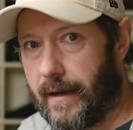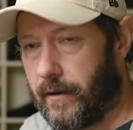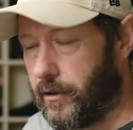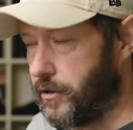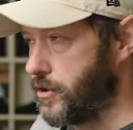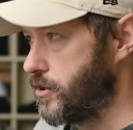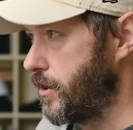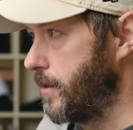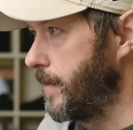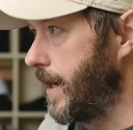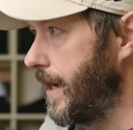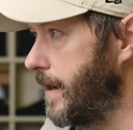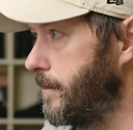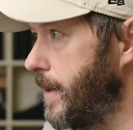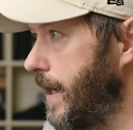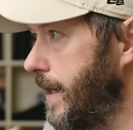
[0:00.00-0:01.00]
I'm going to show
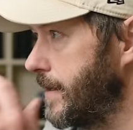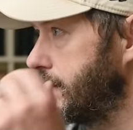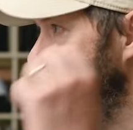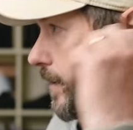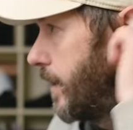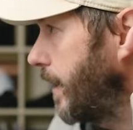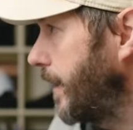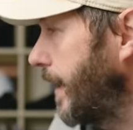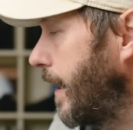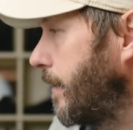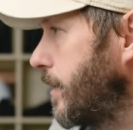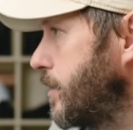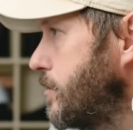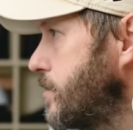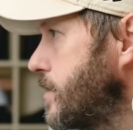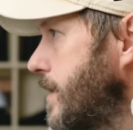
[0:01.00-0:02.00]
my iPad and, and how I
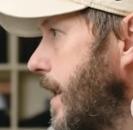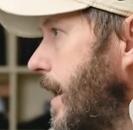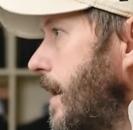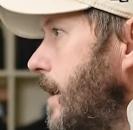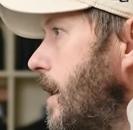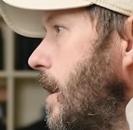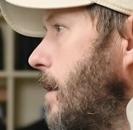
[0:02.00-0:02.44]
use that.